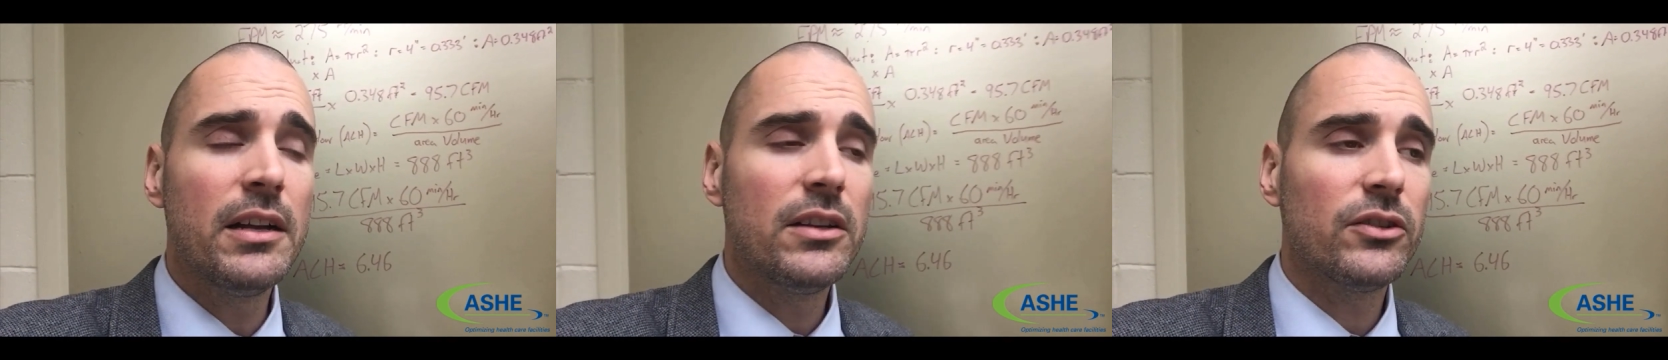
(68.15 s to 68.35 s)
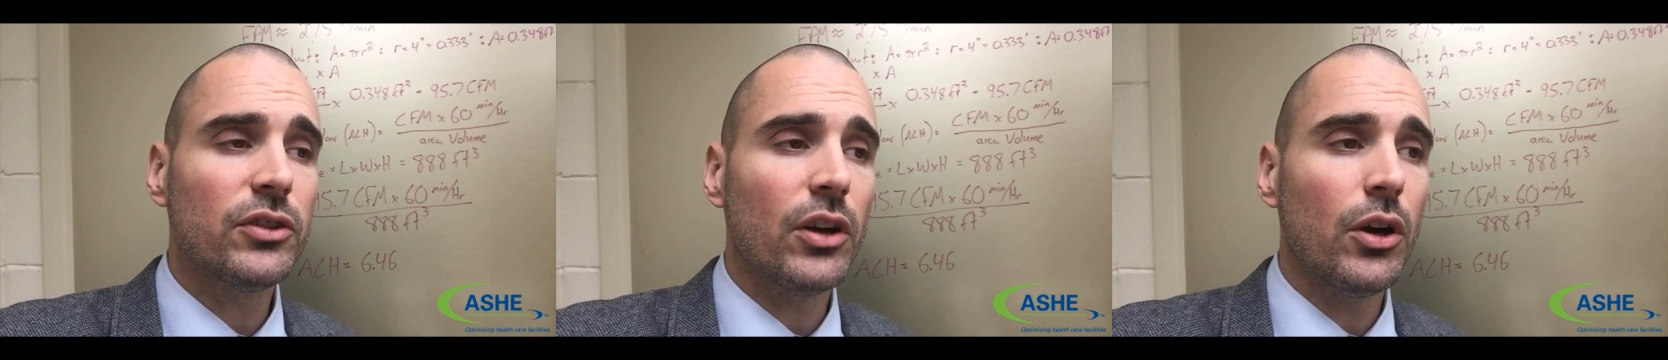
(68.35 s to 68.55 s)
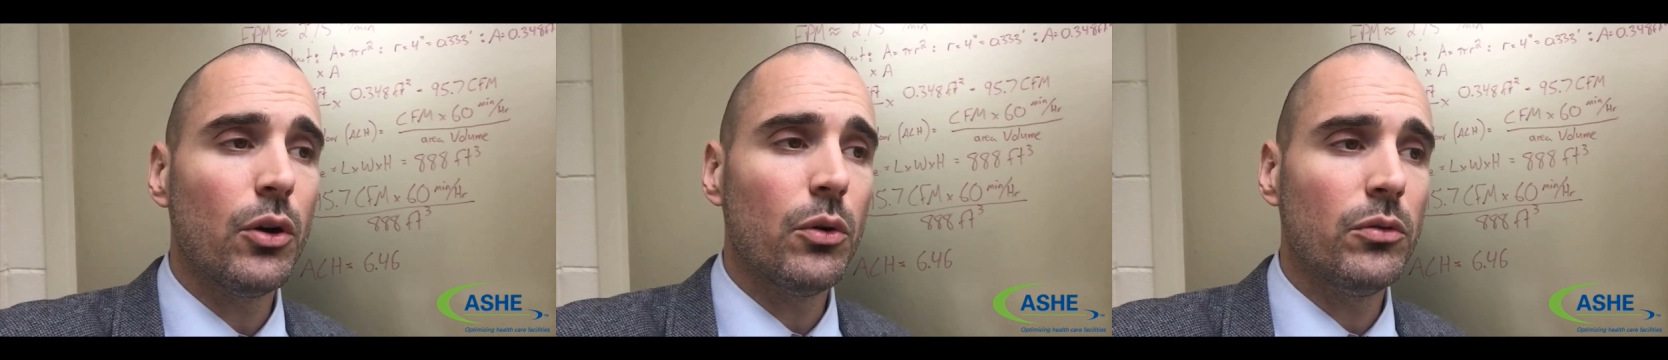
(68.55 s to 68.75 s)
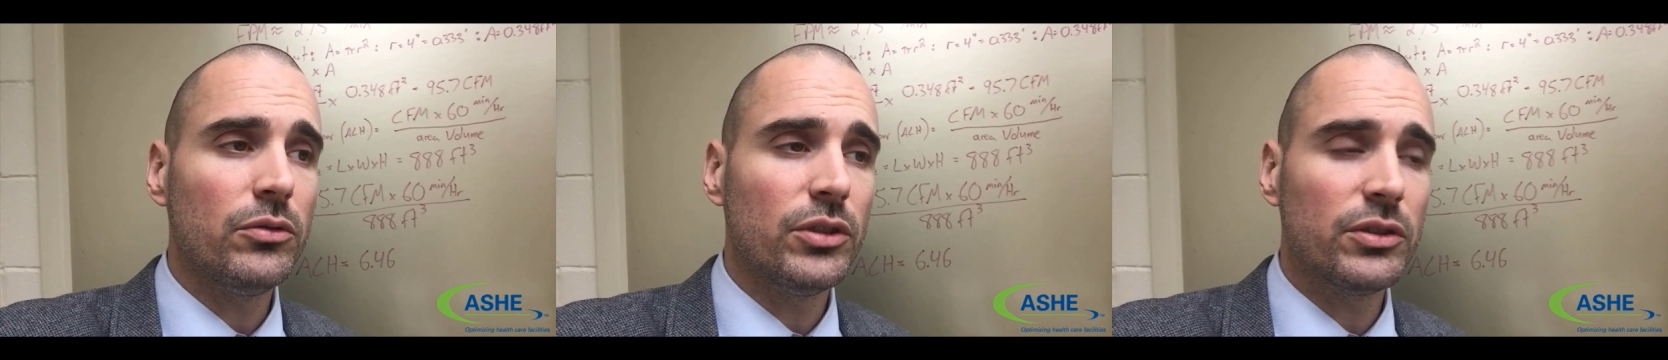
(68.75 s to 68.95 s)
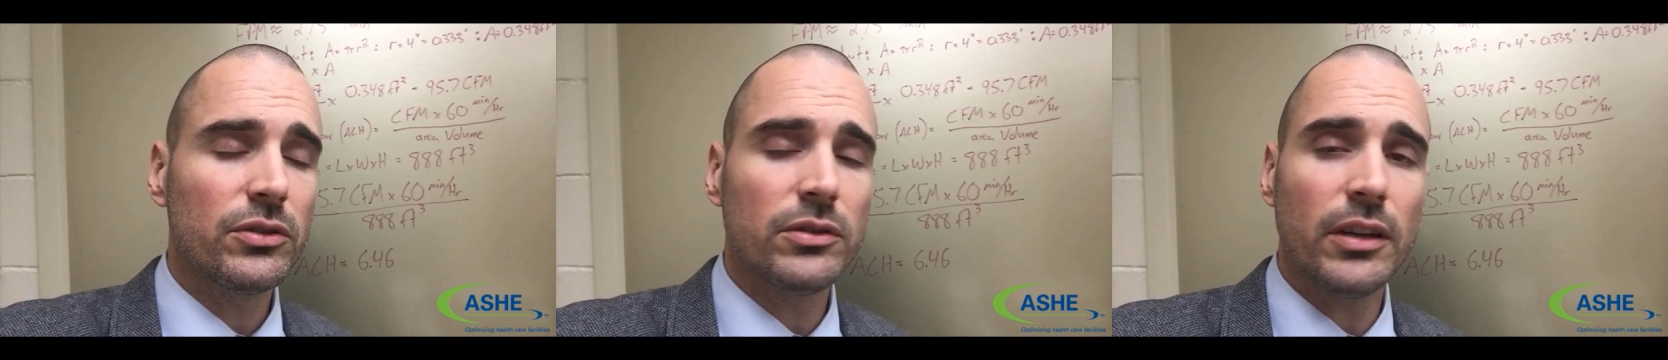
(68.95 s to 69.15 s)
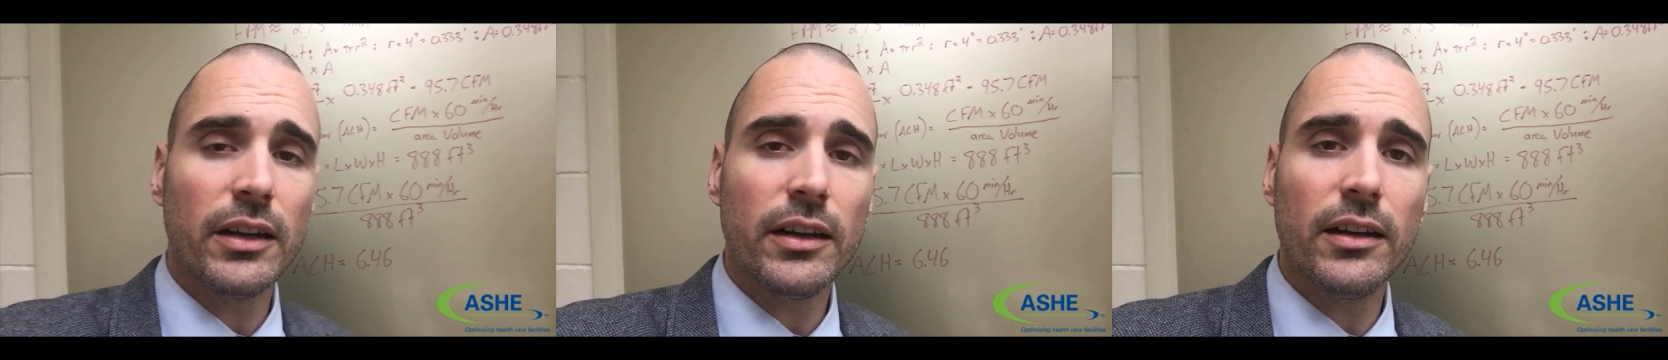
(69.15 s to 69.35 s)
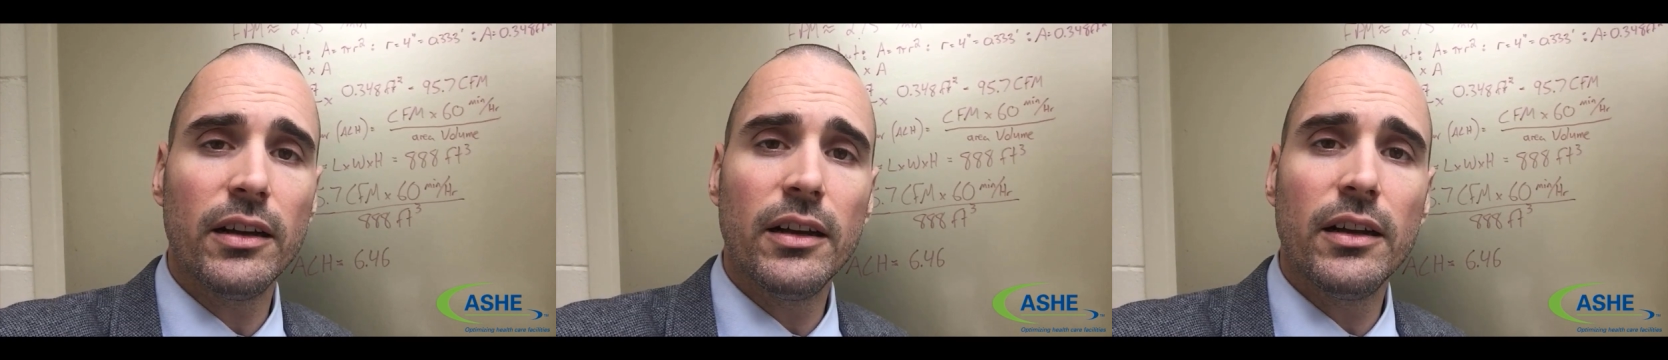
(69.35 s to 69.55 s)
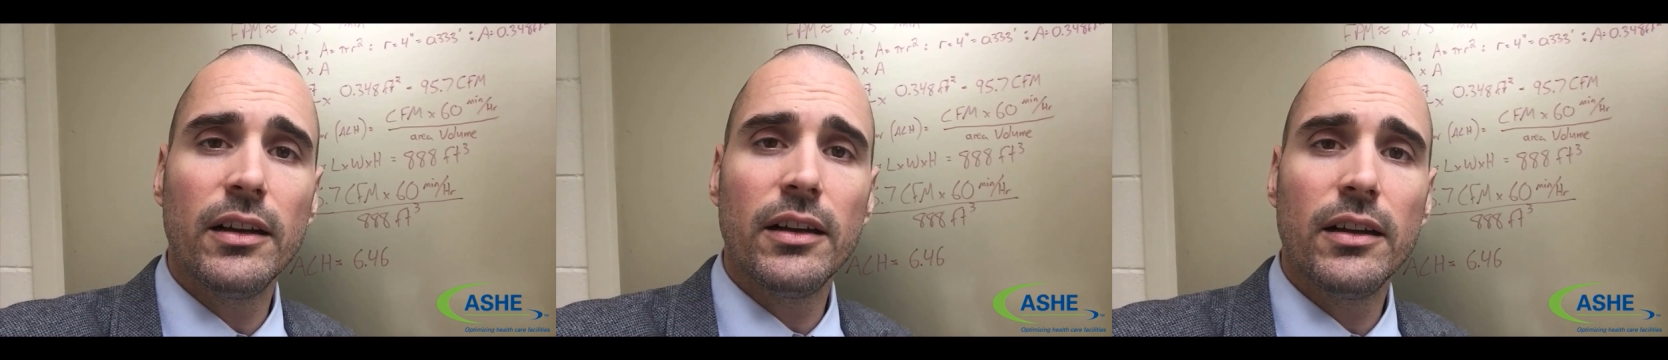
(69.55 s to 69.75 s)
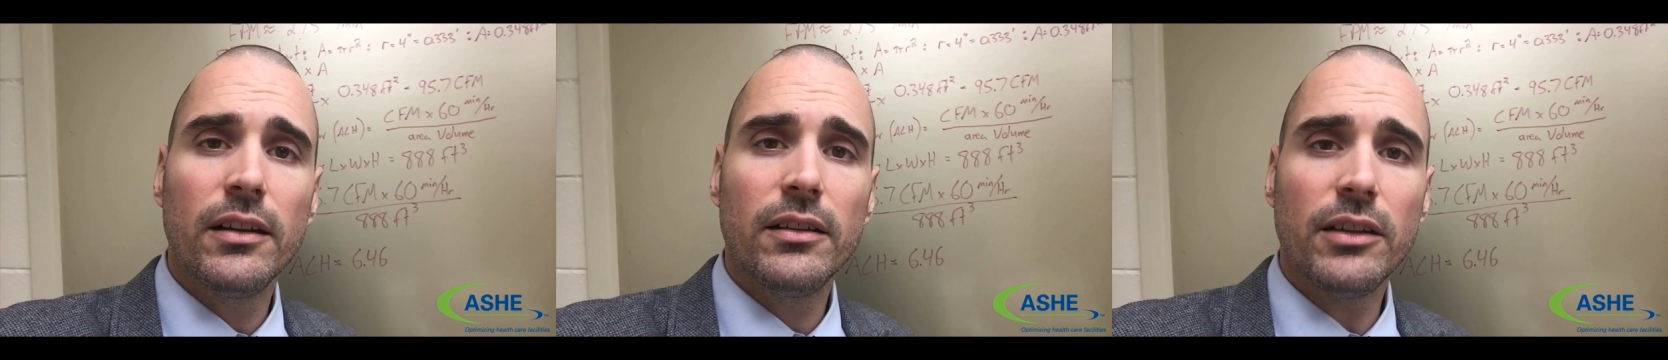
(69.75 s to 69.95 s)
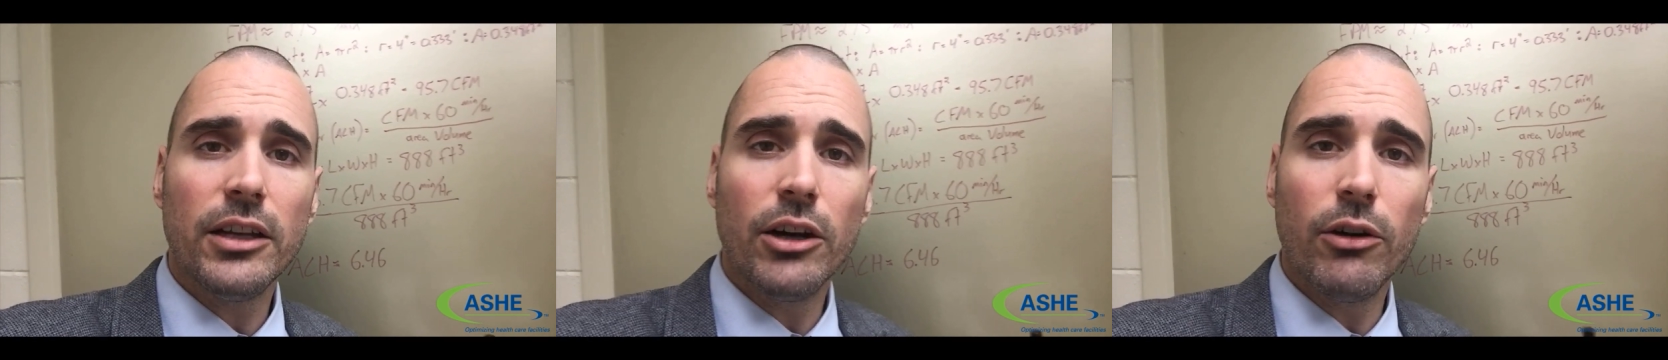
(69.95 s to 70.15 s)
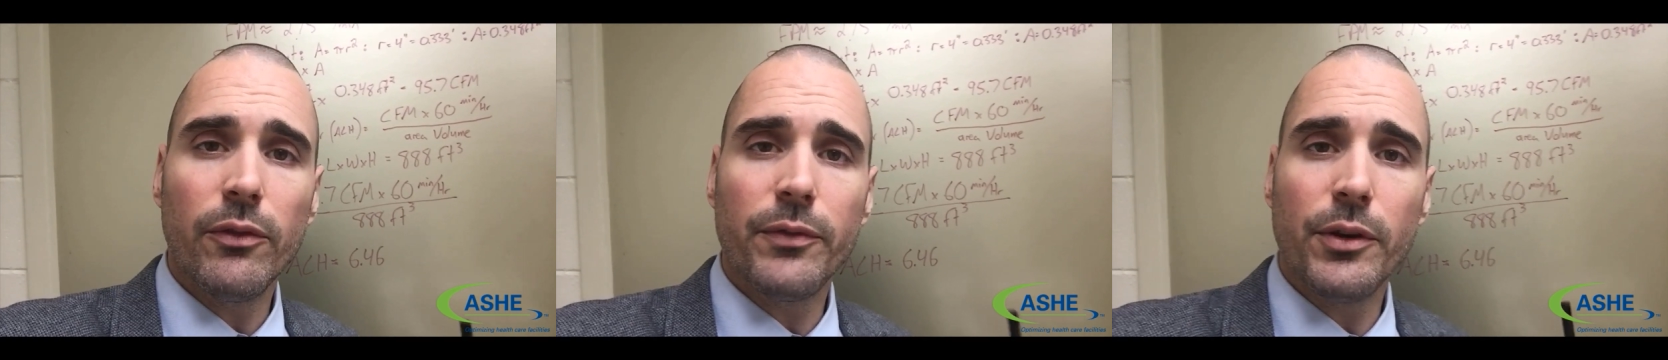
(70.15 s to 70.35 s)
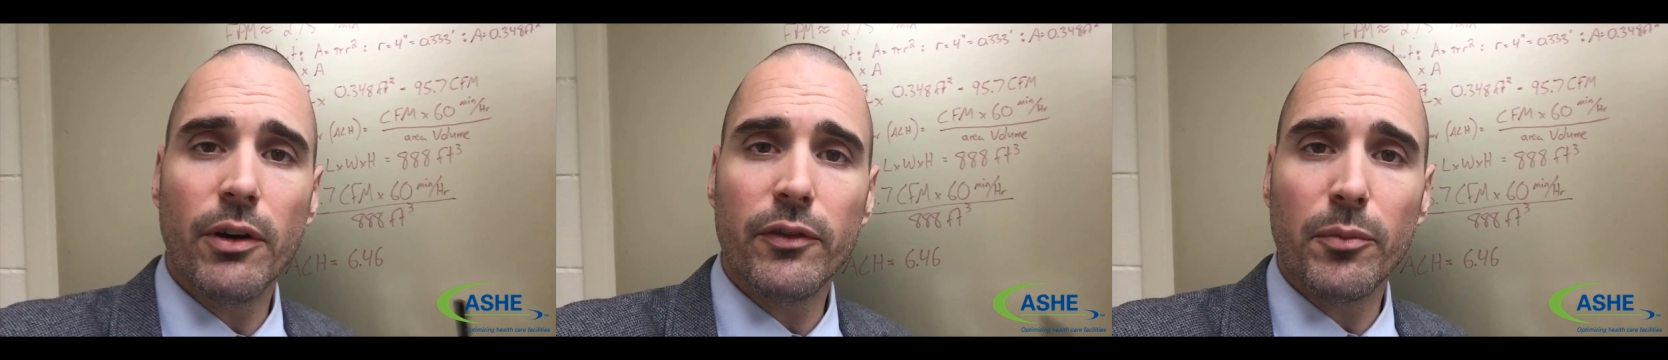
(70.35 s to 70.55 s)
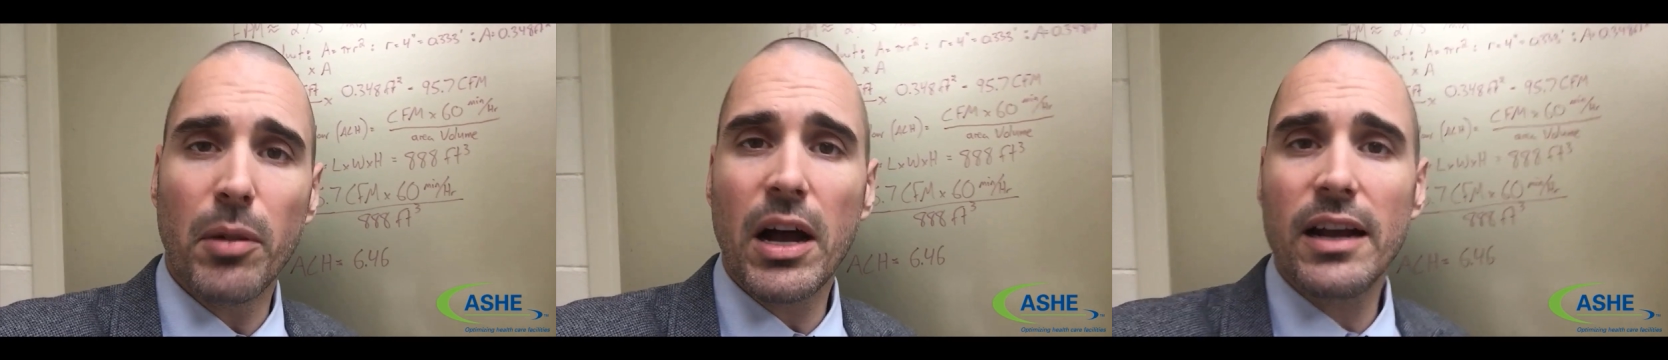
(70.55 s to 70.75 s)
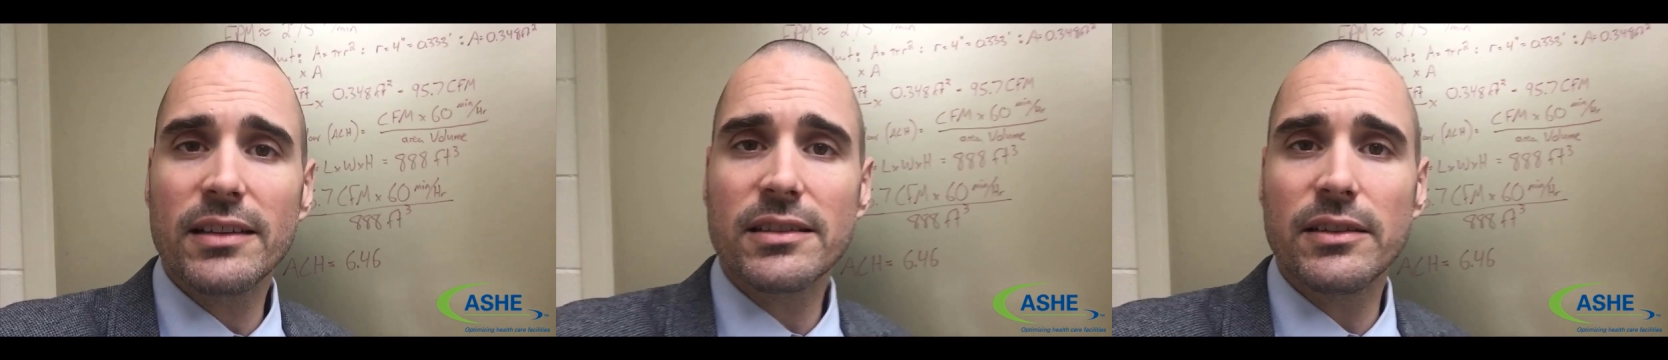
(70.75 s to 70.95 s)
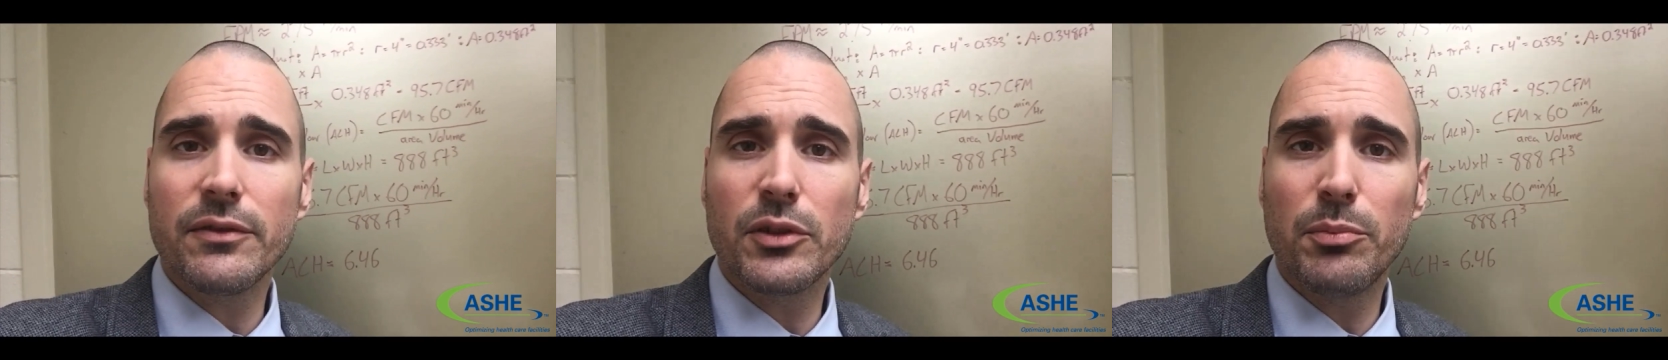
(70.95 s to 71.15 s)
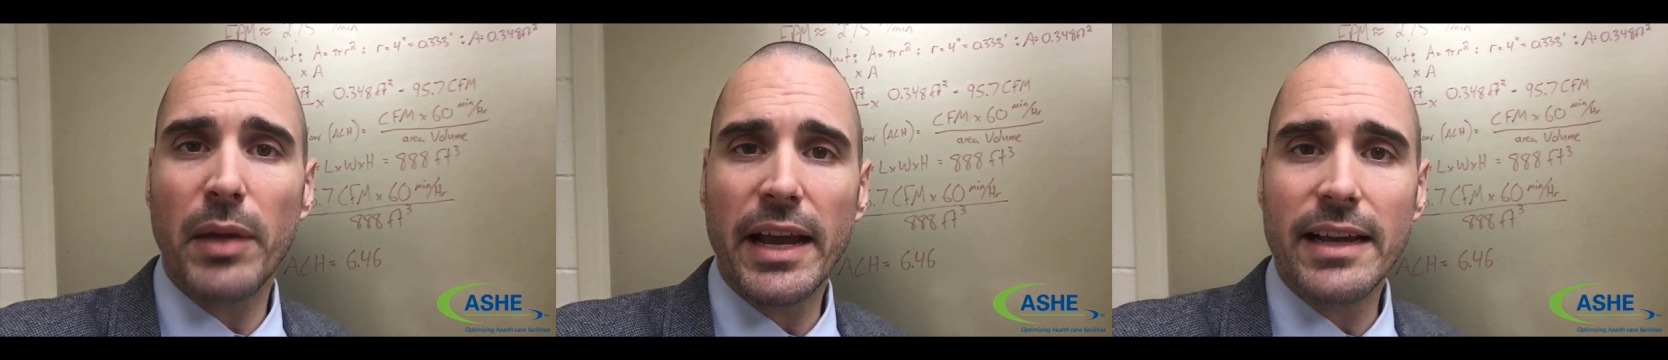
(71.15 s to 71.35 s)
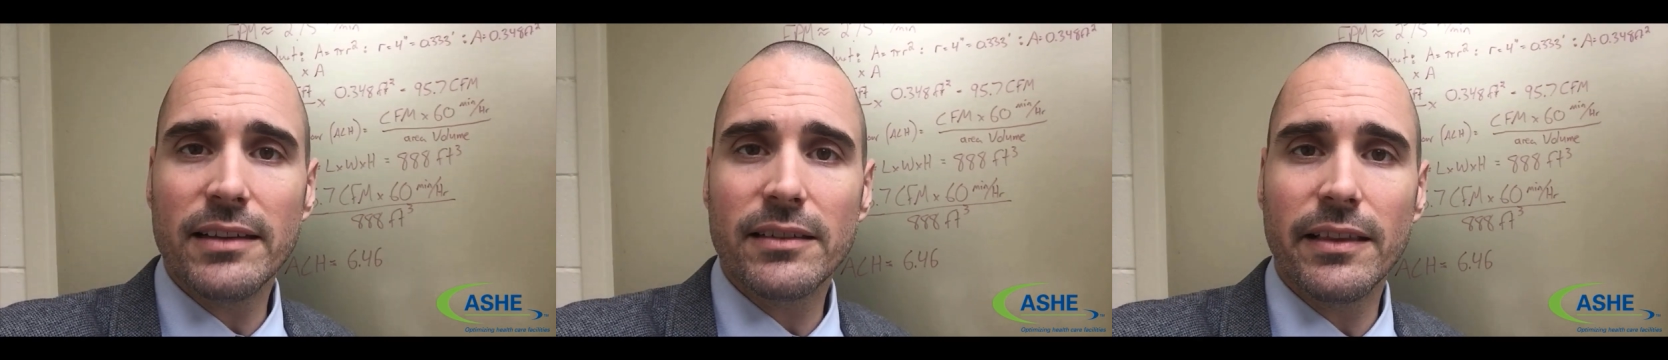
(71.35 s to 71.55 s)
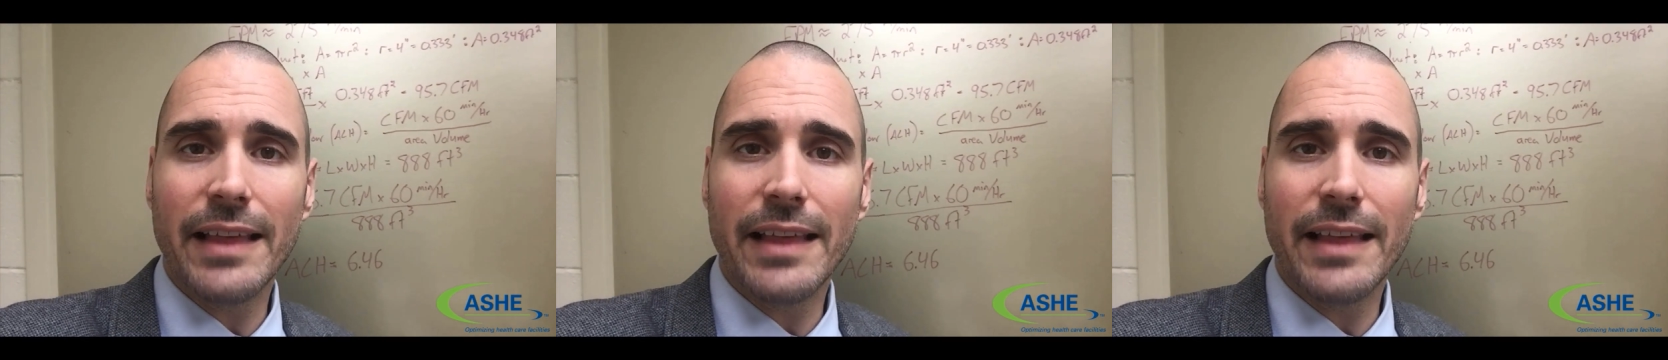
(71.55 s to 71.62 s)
So just if you have a positive space,